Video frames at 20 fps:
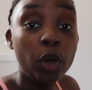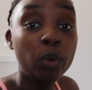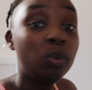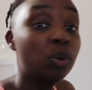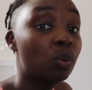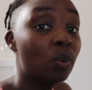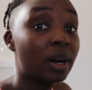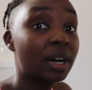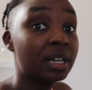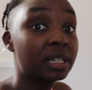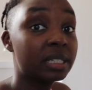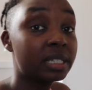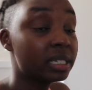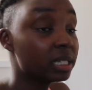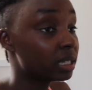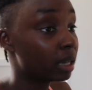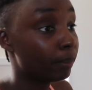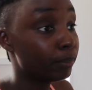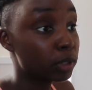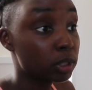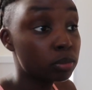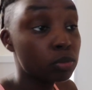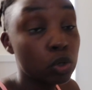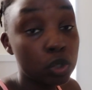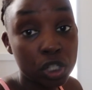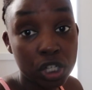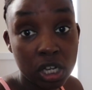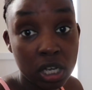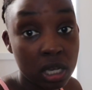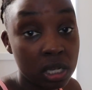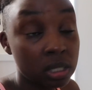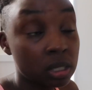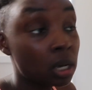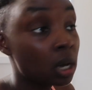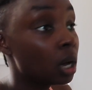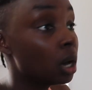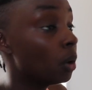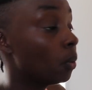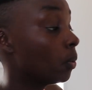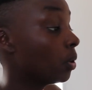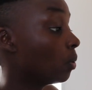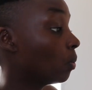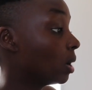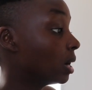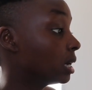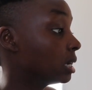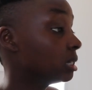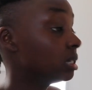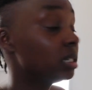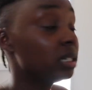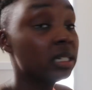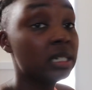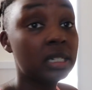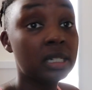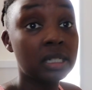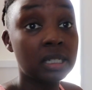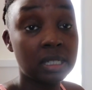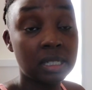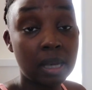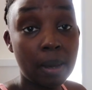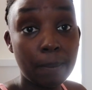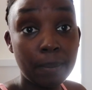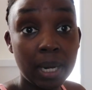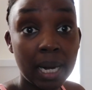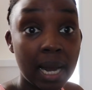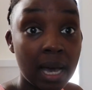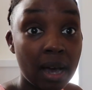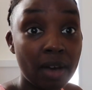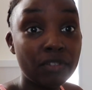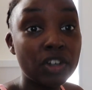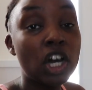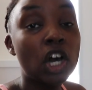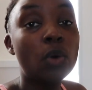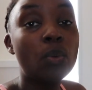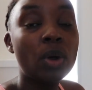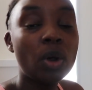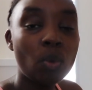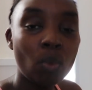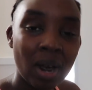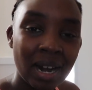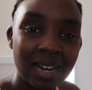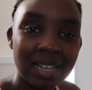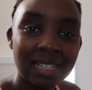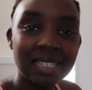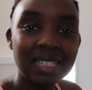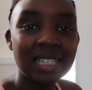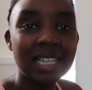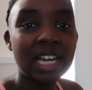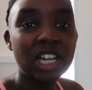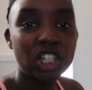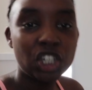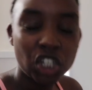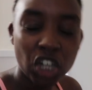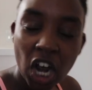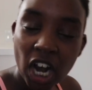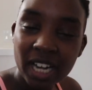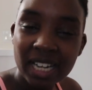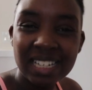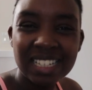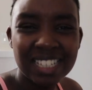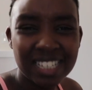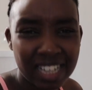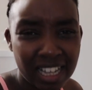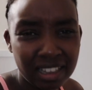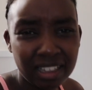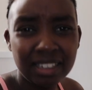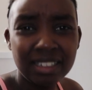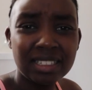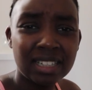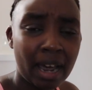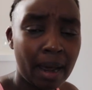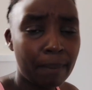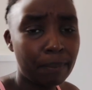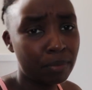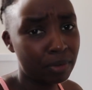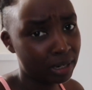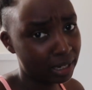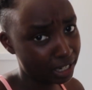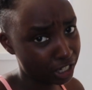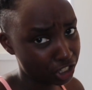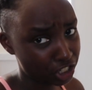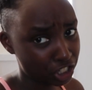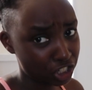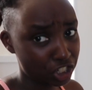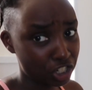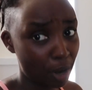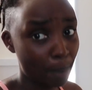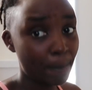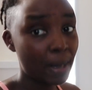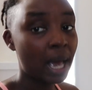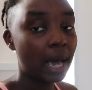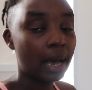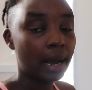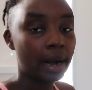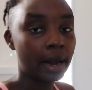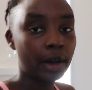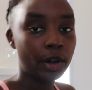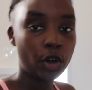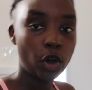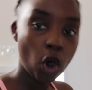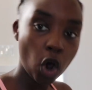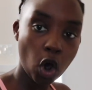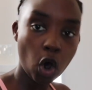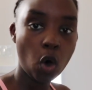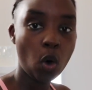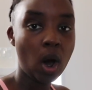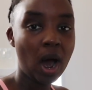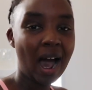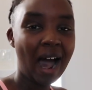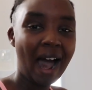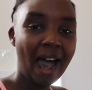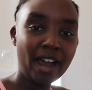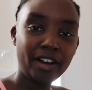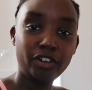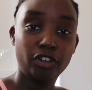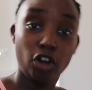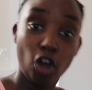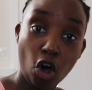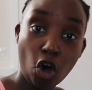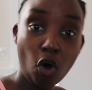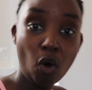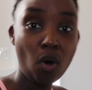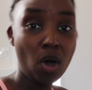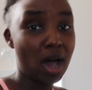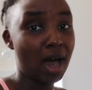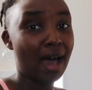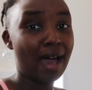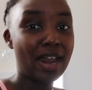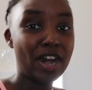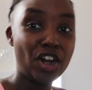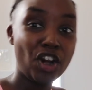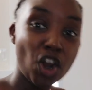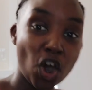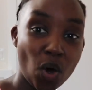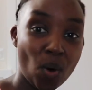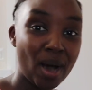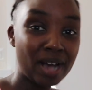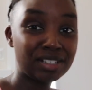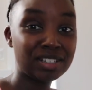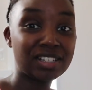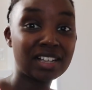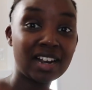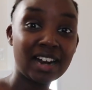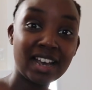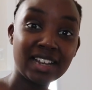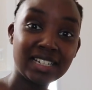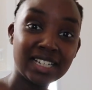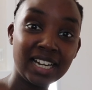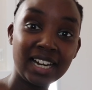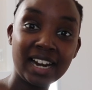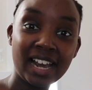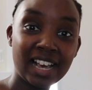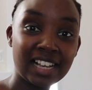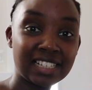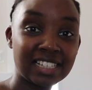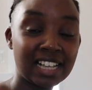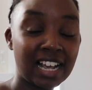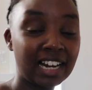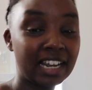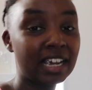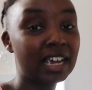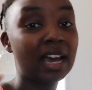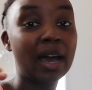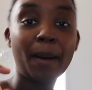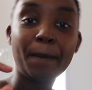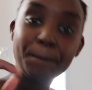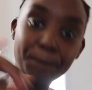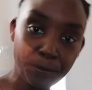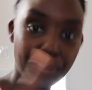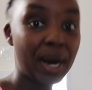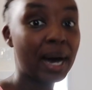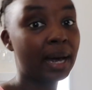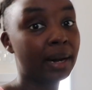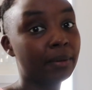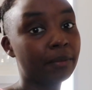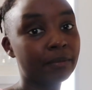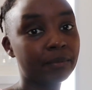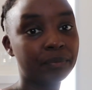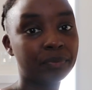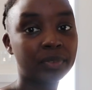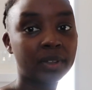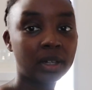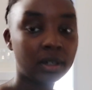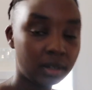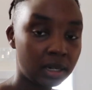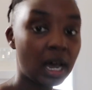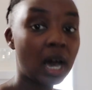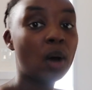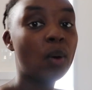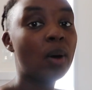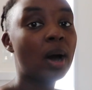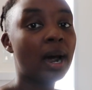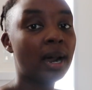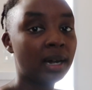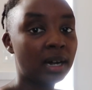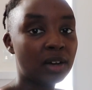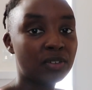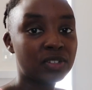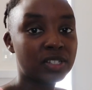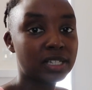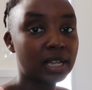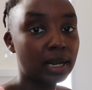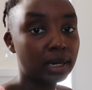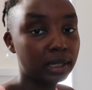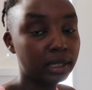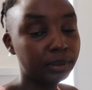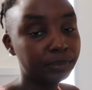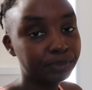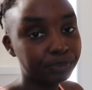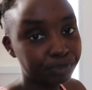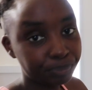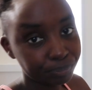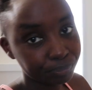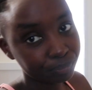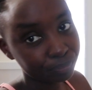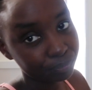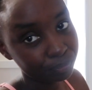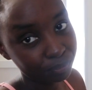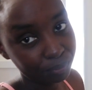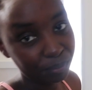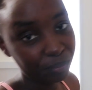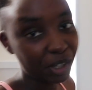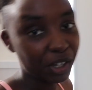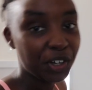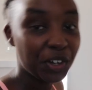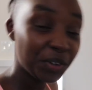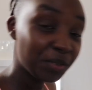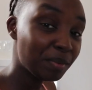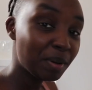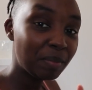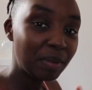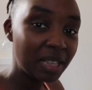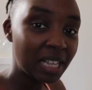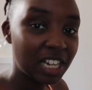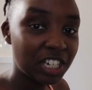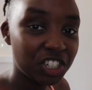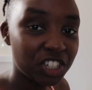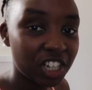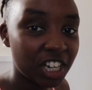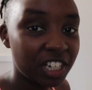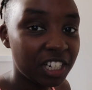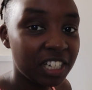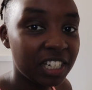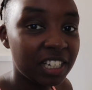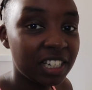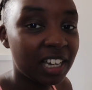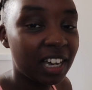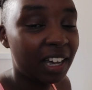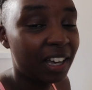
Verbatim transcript: We want to see some smooches. We want to see some love. We want to see a Johnny Sally type relationship. And I know, I know, I know I said I didn't like Sally, but now I love Sally. Remember that shady